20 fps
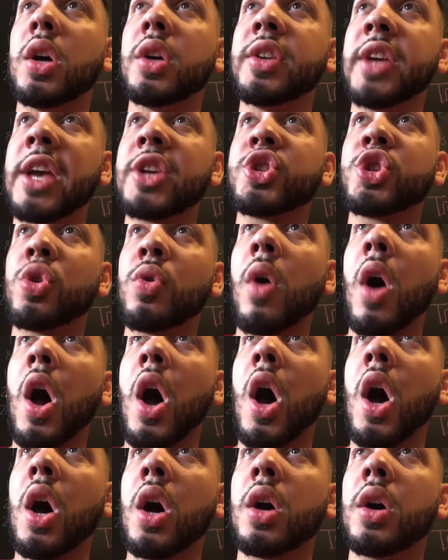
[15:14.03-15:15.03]
Yes, you, yes, you
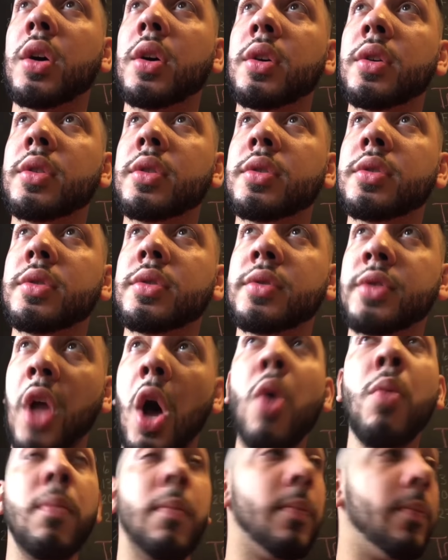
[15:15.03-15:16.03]
are. No Birth control.
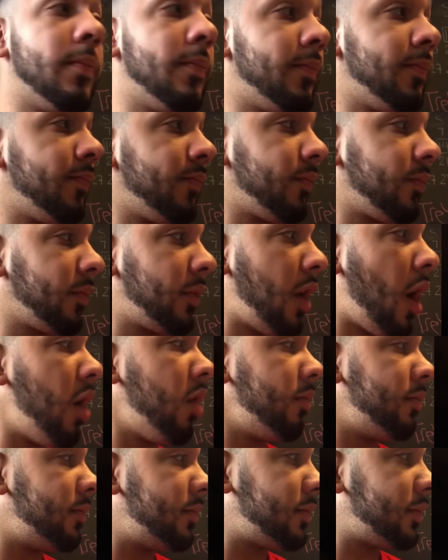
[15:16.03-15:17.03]
Nope. about that?
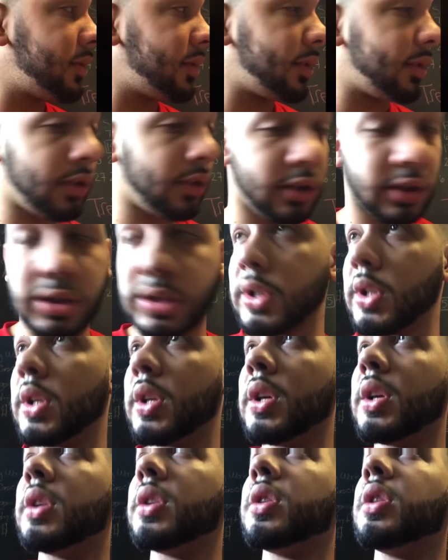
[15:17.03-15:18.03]
Nope. let that shit
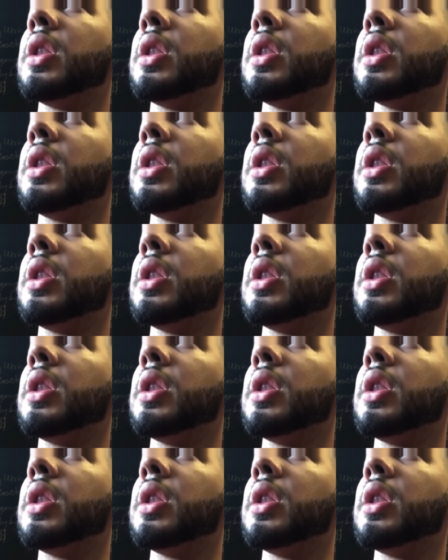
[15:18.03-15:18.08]
make you